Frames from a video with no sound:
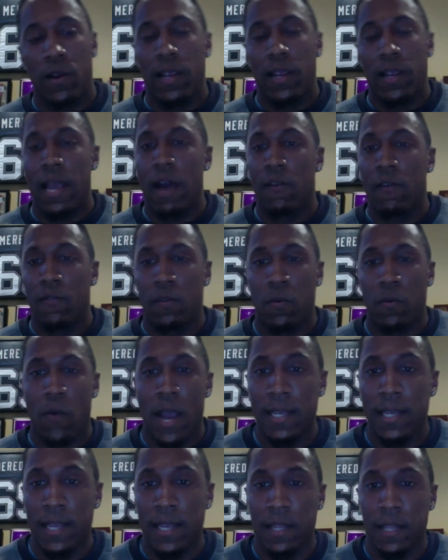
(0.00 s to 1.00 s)
workout for the
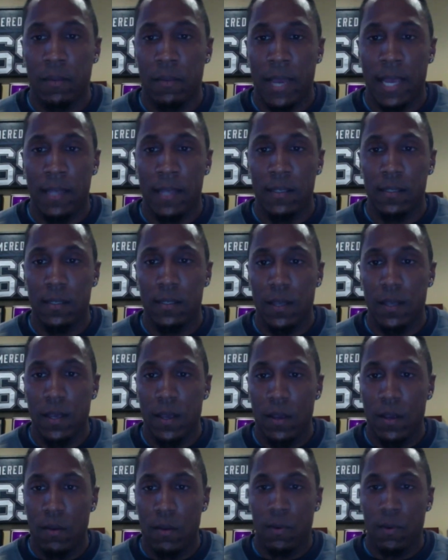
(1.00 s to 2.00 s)
white and yellow bands,
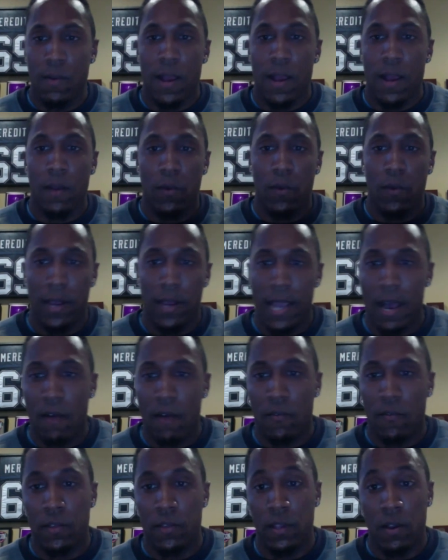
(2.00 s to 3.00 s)
we write a
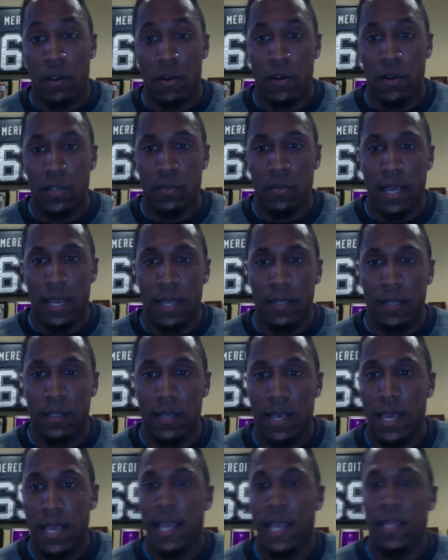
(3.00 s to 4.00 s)
workout for the orange
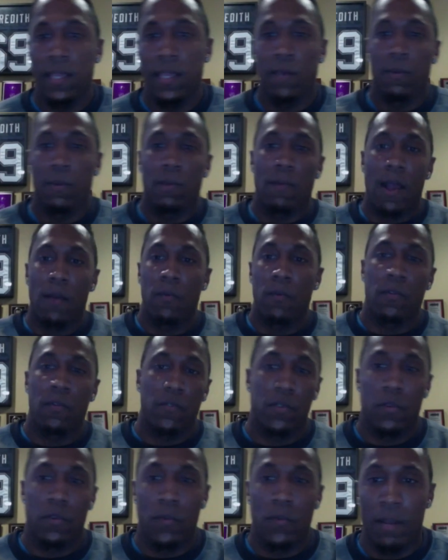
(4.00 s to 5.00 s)
bands, and then we write
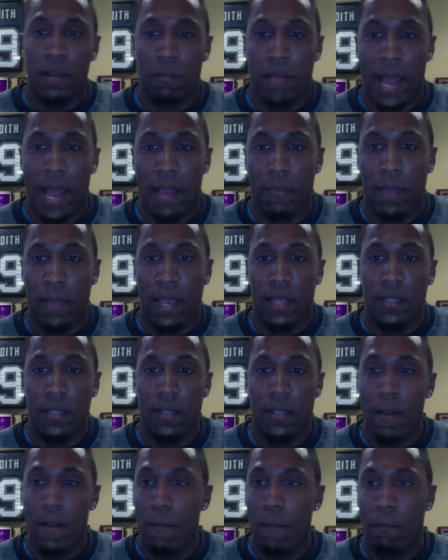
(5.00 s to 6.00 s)
one for the red and black
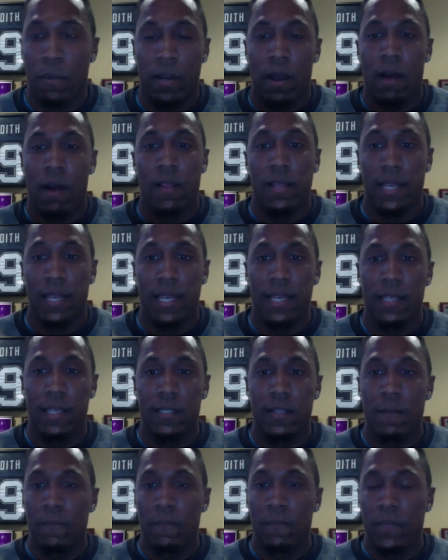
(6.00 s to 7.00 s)
bands. But all it
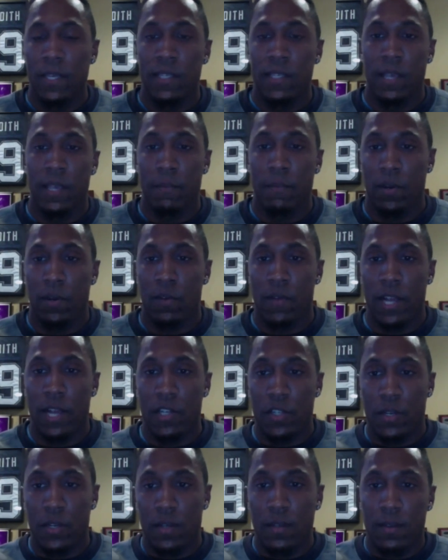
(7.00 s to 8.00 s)
is a
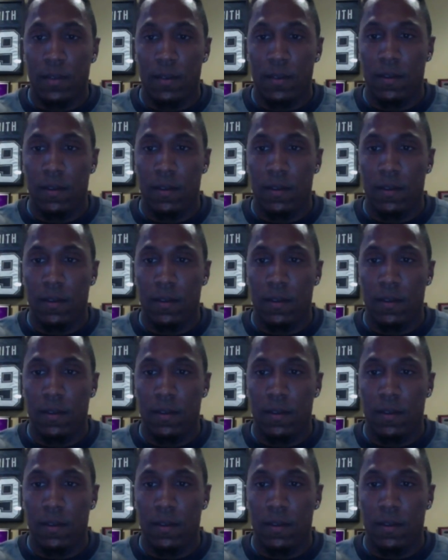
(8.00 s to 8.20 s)
progression